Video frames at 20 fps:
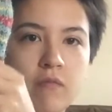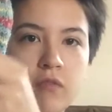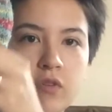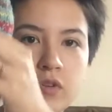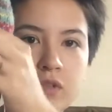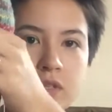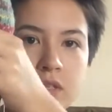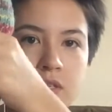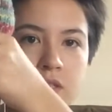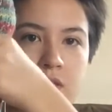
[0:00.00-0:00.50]

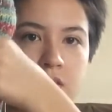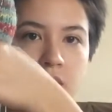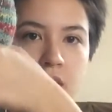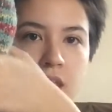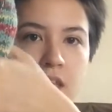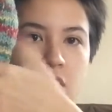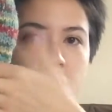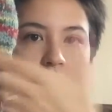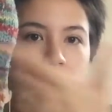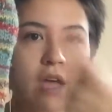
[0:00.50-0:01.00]
versus,
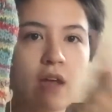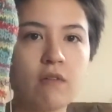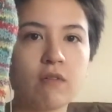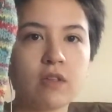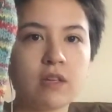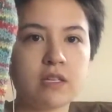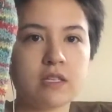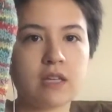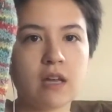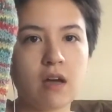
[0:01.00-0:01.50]
like, you can't
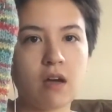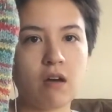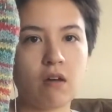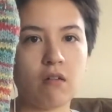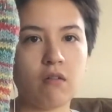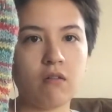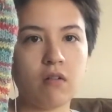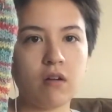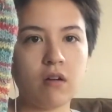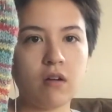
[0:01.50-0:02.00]
really tell